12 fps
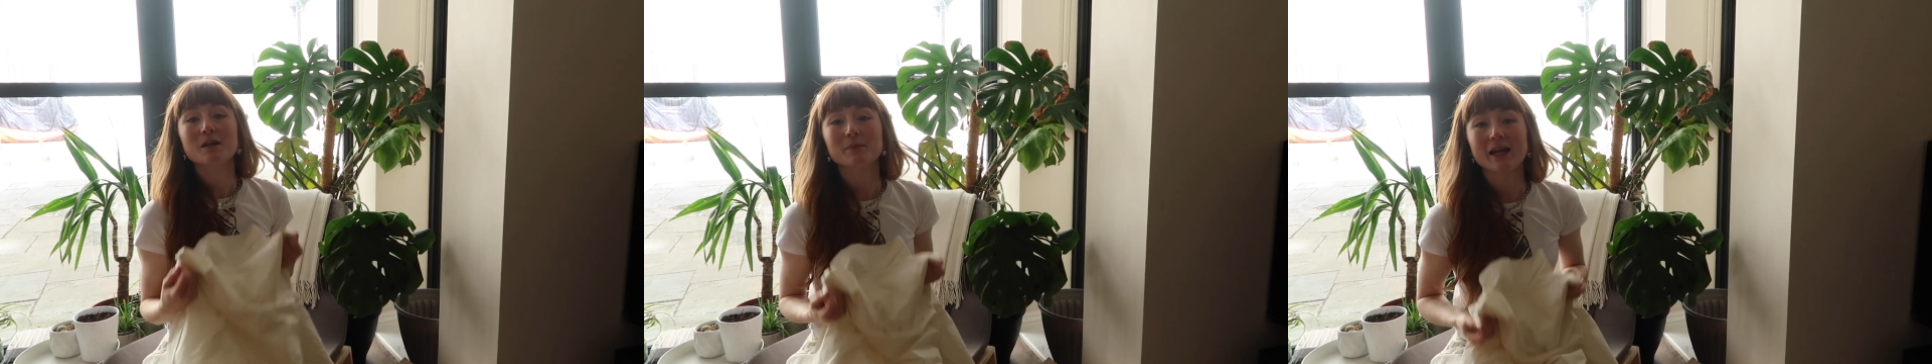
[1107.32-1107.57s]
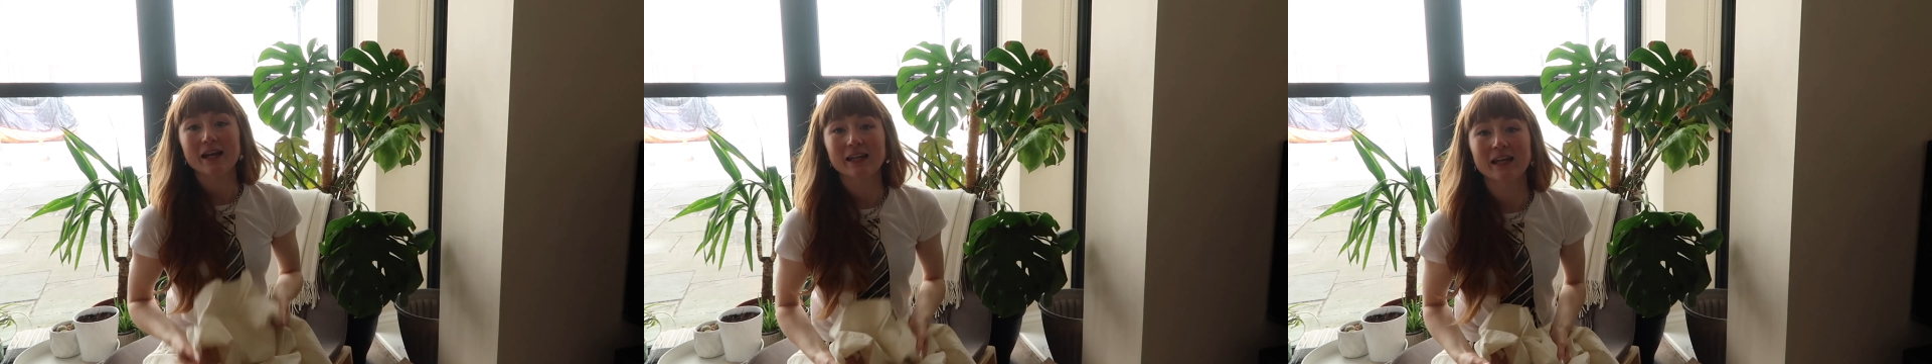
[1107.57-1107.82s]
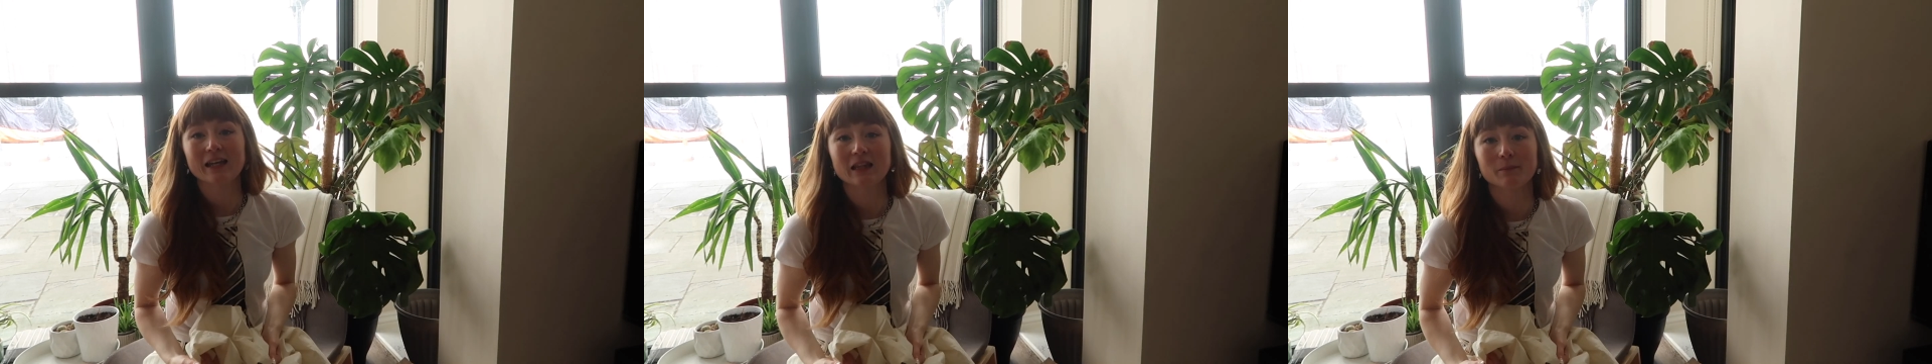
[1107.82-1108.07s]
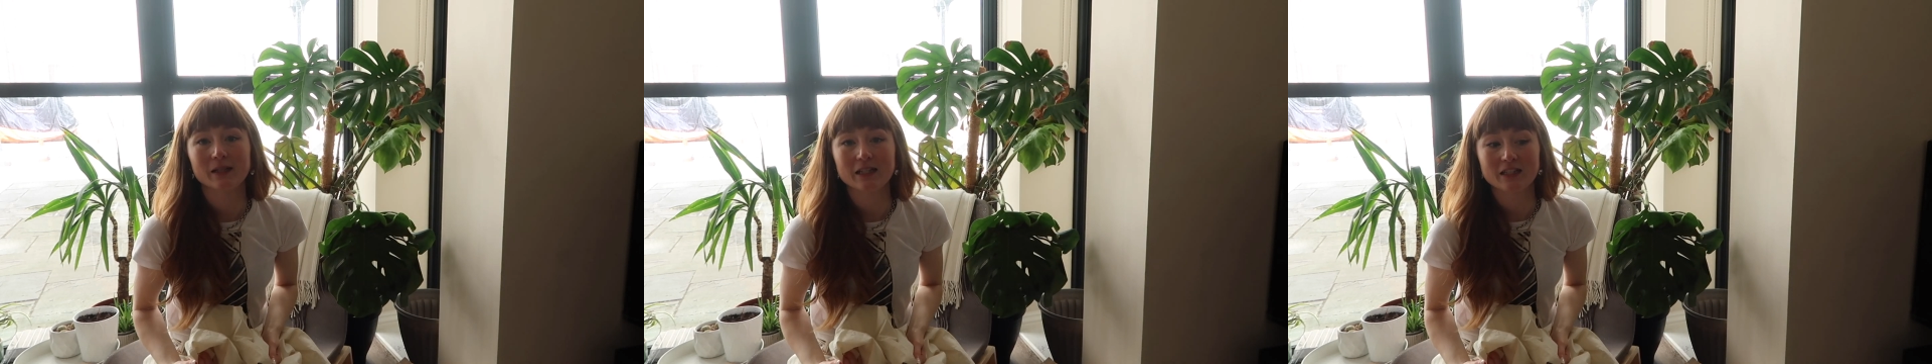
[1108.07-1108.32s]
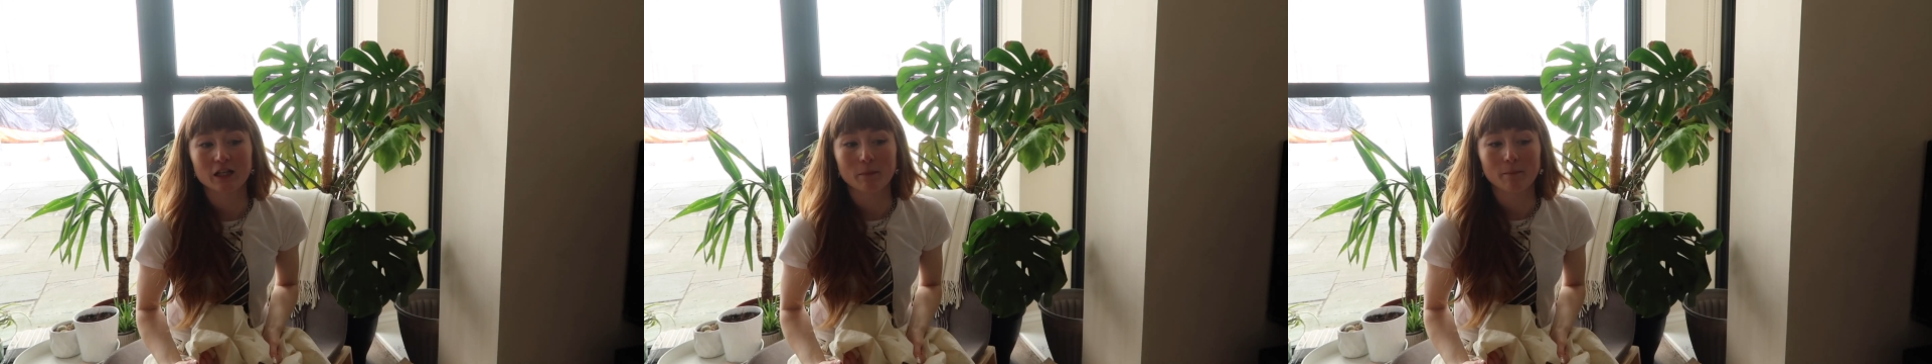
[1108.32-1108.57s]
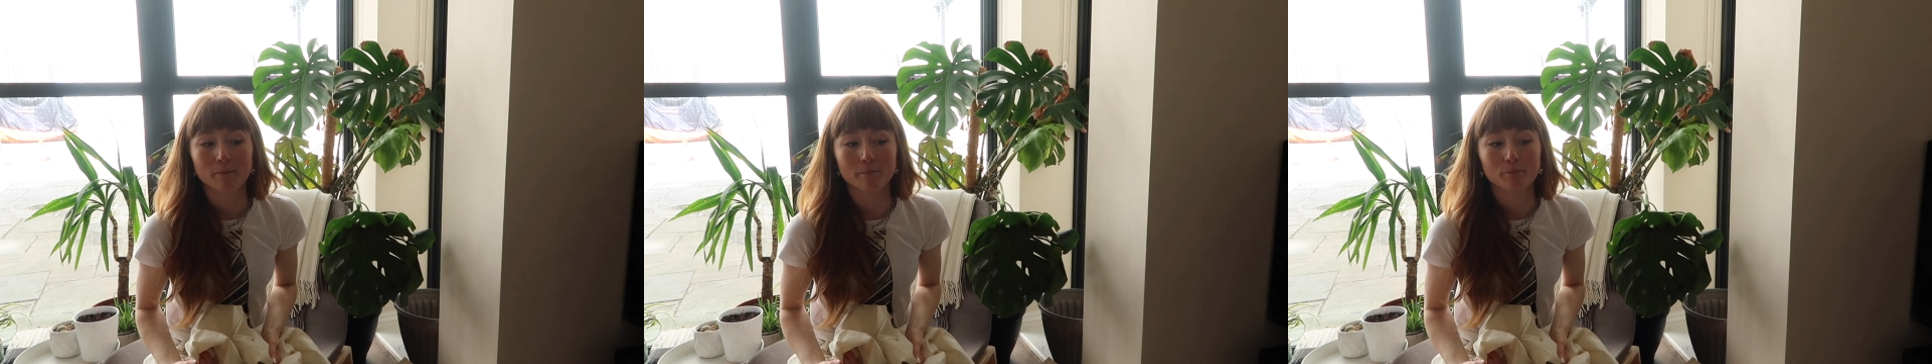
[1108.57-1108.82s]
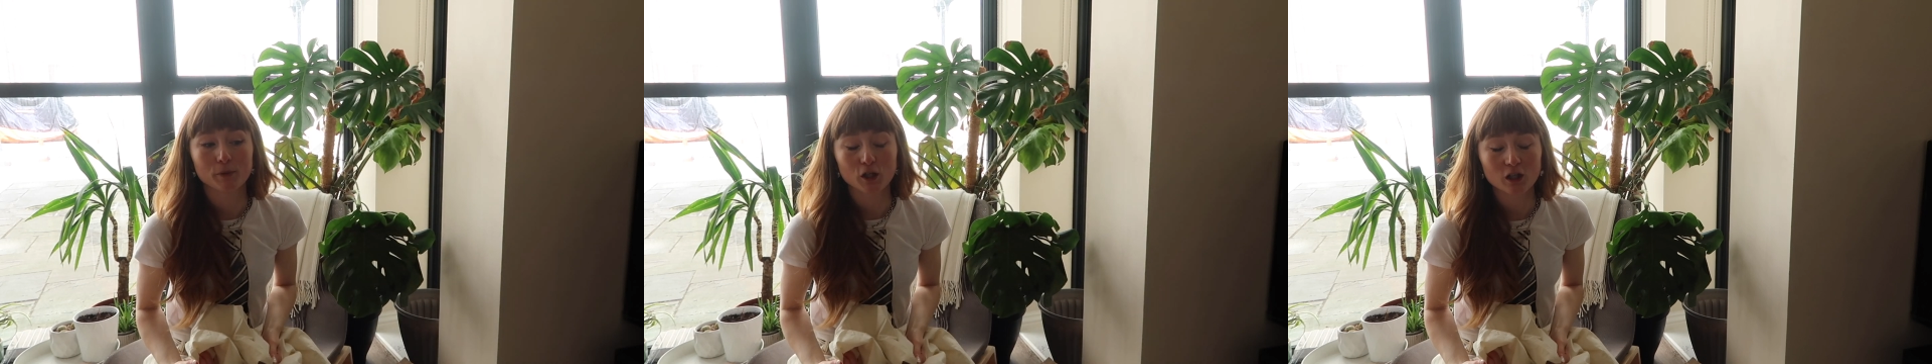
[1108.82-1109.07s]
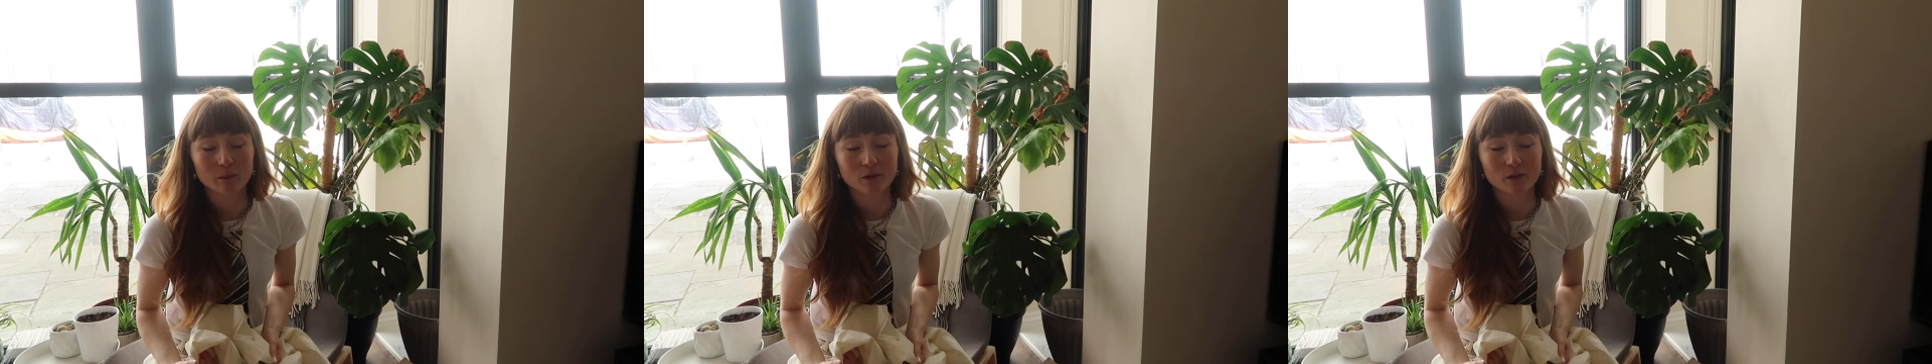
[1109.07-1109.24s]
up getting it in the medium purely